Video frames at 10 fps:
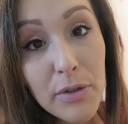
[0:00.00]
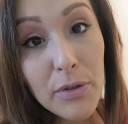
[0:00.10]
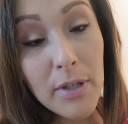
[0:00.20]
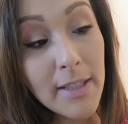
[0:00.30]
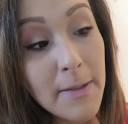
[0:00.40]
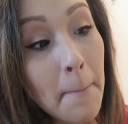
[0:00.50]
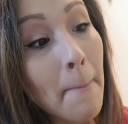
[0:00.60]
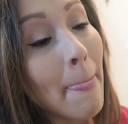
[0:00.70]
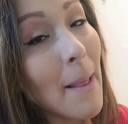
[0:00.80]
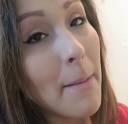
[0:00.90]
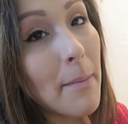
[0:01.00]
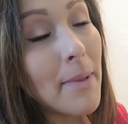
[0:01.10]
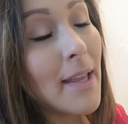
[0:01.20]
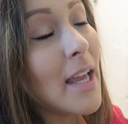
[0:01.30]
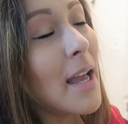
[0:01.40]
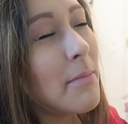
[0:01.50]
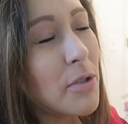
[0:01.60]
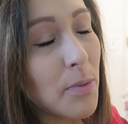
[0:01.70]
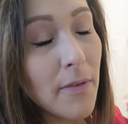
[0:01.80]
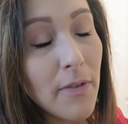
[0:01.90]
I told you guys. I'm like, I'm
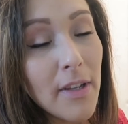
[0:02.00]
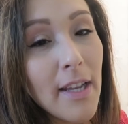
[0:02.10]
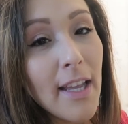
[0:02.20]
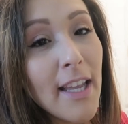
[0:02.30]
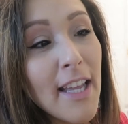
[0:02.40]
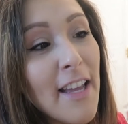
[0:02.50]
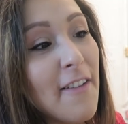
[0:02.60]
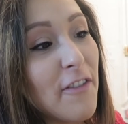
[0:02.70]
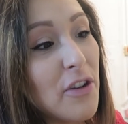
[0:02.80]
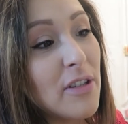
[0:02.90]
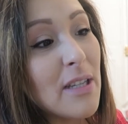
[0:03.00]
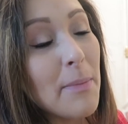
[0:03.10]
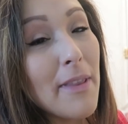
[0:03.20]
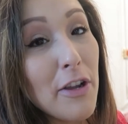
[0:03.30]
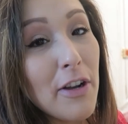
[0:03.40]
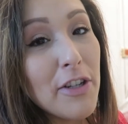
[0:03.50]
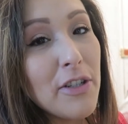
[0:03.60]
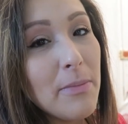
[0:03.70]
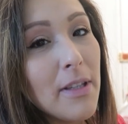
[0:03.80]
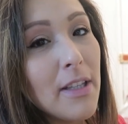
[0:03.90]
just waiting for the day for you to tell me that you're
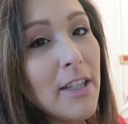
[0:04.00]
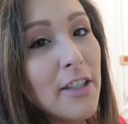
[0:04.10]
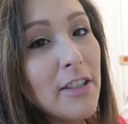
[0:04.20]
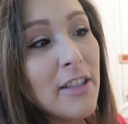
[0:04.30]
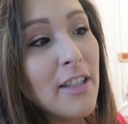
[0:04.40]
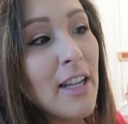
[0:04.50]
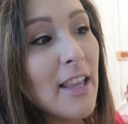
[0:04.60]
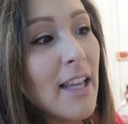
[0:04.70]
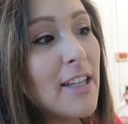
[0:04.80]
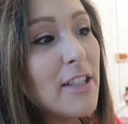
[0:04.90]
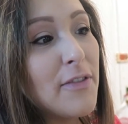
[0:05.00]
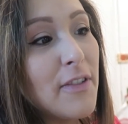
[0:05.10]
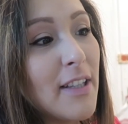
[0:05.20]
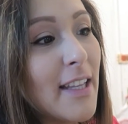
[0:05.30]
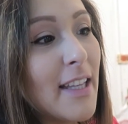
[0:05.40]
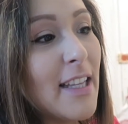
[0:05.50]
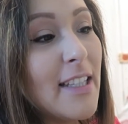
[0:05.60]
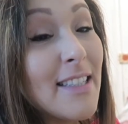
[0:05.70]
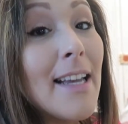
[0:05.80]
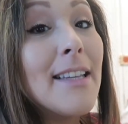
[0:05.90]
actually a millionaire like I just feel like
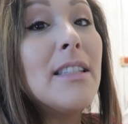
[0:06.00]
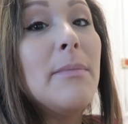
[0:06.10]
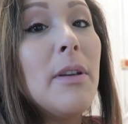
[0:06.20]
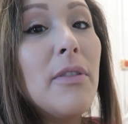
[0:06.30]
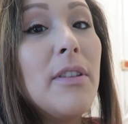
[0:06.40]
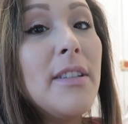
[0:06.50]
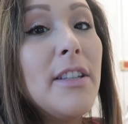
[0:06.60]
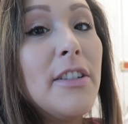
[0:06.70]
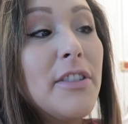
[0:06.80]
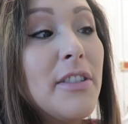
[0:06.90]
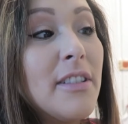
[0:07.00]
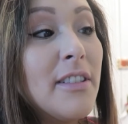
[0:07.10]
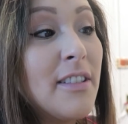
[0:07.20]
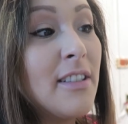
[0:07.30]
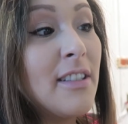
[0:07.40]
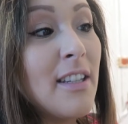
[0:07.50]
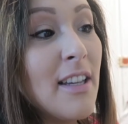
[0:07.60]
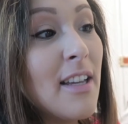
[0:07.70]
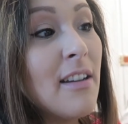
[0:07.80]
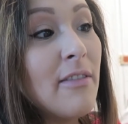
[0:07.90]
he's testing me all these years.
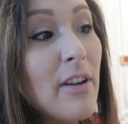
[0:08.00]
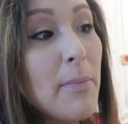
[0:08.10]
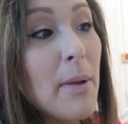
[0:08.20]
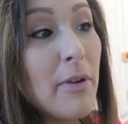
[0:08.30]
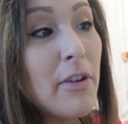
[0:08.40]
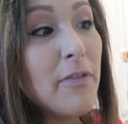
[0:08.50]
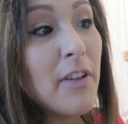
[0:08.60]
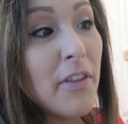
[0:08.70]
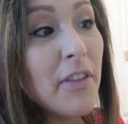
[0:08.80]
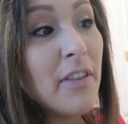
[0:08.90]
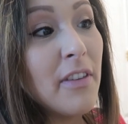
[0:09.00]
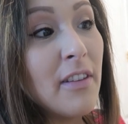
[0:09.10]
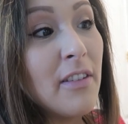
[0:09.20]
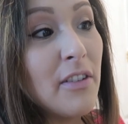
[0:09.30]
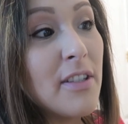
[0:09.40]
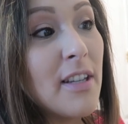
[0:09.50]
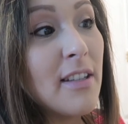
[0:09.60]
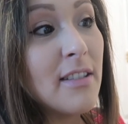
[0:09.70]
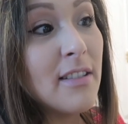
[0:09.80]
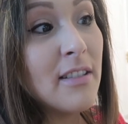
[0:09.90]
Right babe, on our fifth? He'll tell
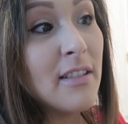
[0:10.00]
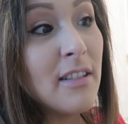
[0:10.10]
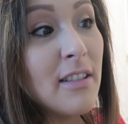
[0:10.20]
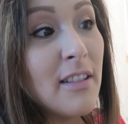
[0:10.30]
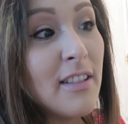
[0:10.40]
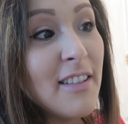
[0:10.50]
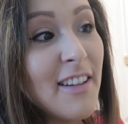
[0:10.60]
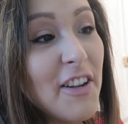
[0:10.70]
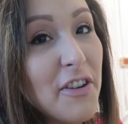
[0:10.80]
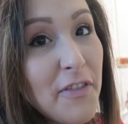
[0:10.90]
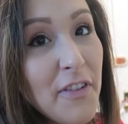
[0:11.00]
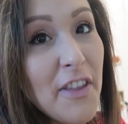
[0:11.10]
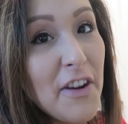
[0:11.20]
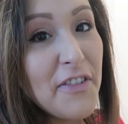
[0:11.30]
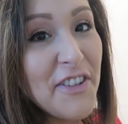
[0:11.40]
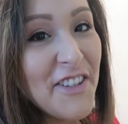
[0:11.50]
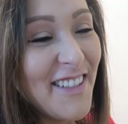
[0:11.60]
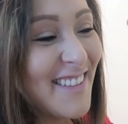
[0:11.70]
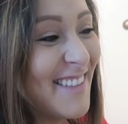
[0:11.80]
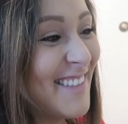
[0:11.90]
us. On our fifth, yeah. on our fifth anniversary.